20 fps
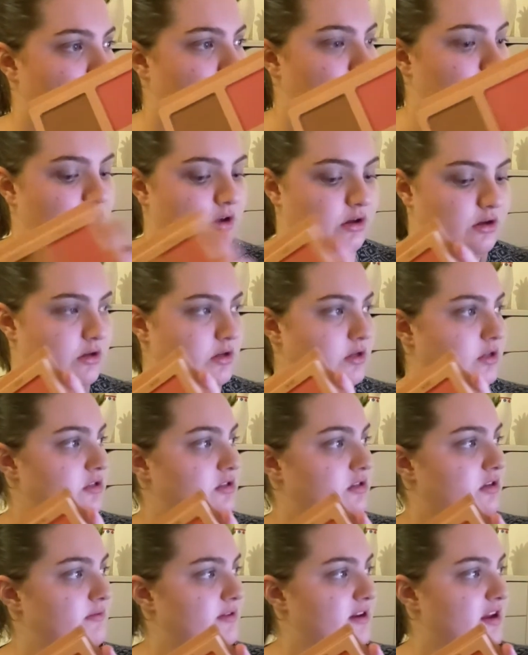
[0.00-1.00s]

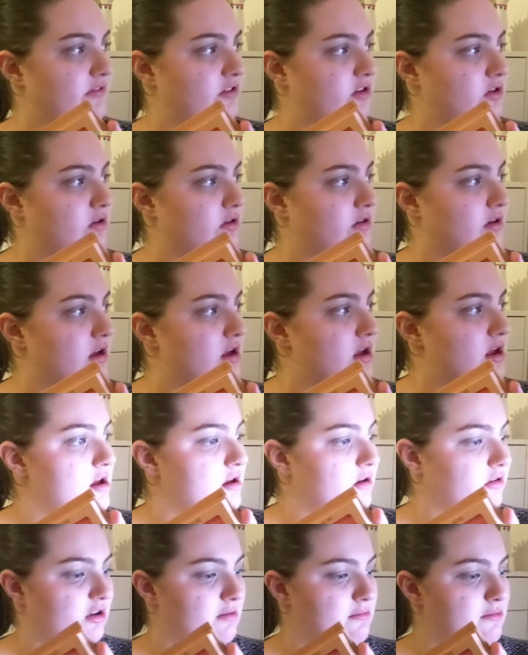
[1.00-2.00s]
Because, let me have a look.
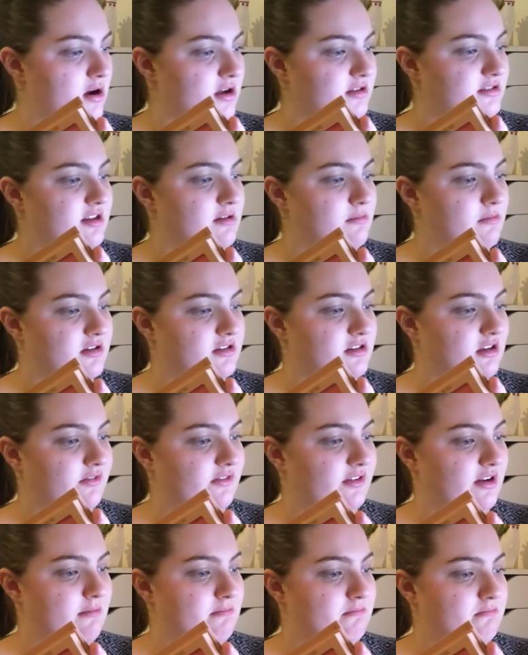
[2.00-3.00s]
So I might set myself
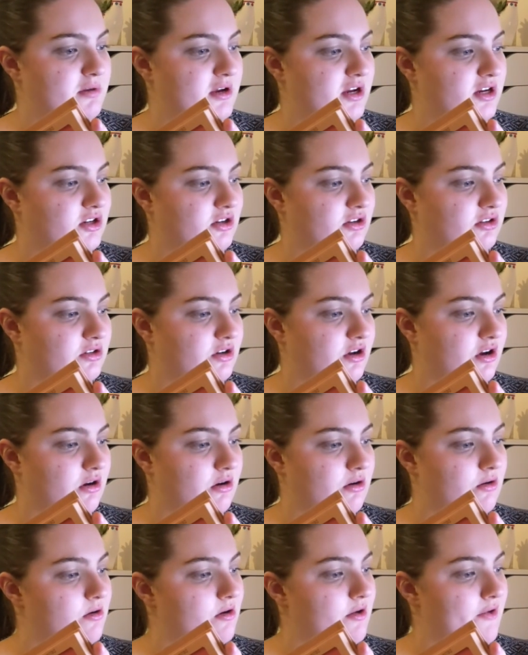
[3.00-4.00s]
an ambitious
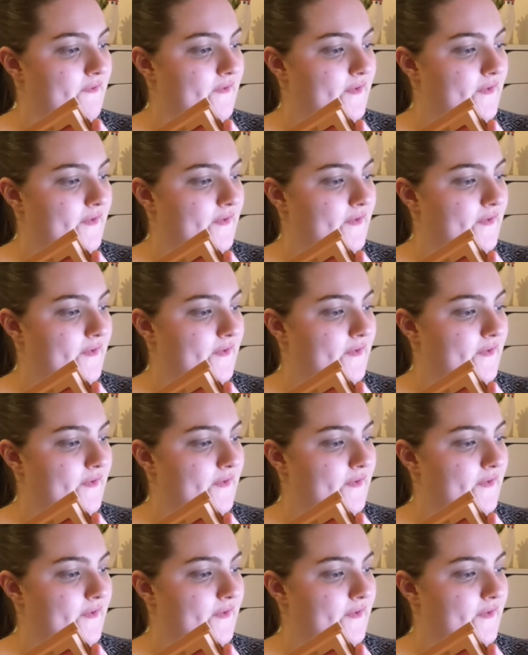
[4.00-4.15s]
goal.